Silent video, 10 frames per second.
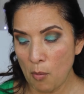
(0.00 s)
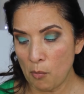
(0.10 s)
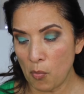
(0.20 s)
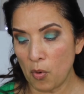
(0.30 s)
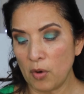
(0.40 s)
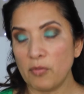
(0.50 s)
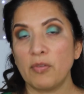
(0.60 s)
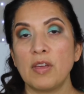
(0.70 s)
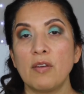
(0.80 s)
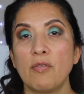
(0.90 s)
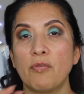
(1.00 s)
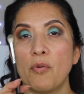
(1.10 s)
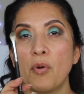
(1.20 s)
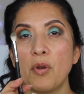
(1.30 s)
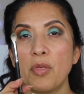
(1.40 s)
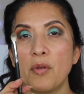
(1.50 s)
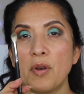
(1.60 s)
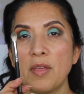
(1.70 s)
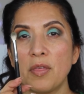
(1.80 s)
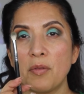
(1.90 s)
Morphe
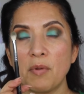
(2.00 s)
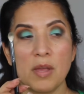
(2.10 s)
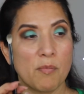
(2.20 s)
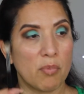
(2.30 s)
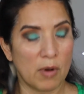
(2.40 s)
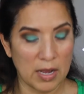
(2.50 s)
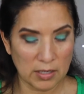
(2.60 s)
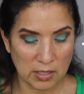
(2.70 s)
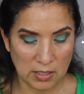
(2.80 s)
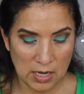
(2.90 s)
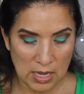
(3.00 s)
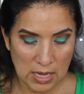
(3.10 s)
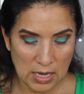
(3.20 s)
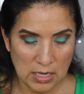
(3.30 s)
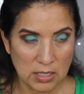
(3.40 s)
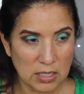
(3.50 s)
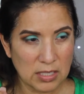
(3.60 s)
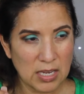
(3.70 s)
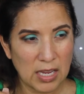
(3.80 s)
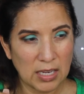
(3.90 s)
433 brush,
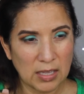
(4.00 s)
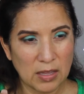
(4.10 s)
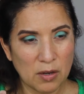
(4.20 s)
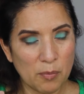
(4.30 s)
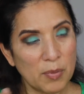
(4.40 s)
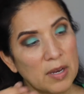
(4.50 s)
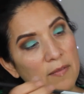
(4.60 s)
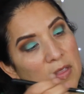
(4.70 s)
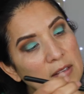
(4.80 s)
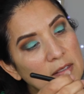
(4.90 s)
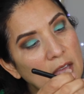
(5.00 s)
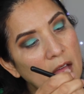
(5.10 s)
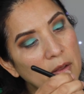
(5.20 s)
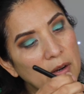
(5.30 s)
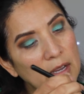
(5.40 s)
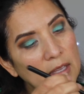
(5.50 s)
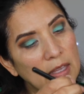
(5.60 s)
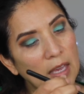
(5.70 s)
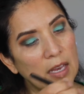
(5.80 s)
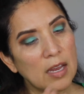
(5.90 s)
just taking a little bit of this color
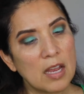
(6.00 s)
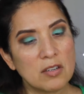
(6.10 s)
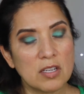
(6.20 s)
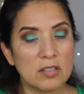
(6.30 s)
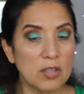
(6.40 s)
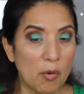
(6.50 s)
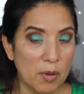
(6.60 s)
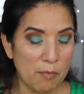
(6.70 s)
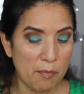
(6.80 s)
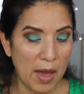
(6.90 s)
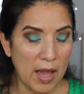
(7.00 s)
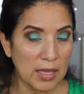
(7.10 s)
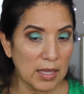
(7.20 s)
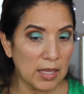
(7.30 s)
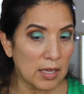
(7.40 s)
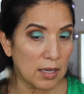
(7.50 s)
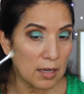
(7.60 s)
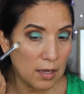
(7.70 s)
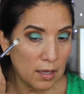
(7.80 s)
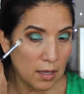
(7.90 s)
again and just going back
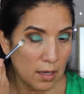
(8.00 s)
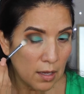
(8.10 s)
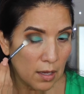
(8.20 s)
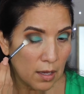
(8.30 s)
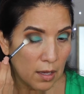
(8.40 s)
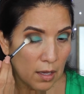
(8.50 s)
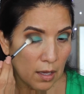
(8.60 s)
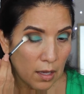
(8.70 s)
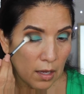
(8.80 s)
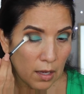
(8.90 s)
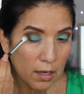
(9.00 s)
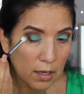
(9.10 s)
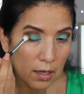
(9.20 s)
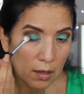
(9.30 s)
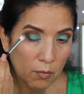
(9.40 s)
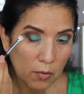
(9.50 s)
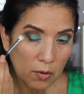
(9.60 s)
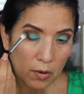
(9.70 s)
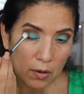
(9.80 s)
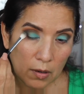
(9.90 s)
in and getting
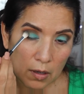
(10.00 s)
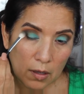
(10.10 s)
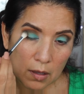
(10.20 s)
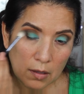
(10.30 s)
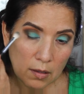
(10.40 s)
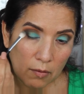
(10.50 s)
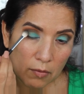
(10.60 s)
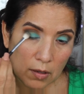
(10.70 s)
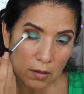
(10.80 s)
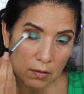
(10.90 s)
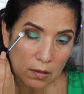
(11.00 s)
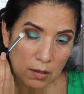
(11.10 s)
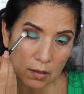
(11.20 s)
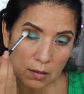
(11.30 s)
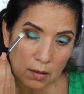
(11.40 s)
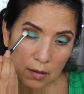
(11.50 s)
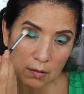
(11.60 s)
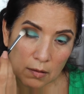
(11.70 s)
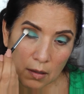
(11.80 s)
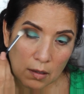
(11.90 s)
more definition into
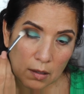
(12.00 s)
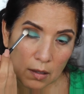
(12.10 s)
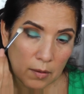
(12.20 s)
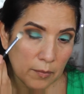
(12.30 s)
this look.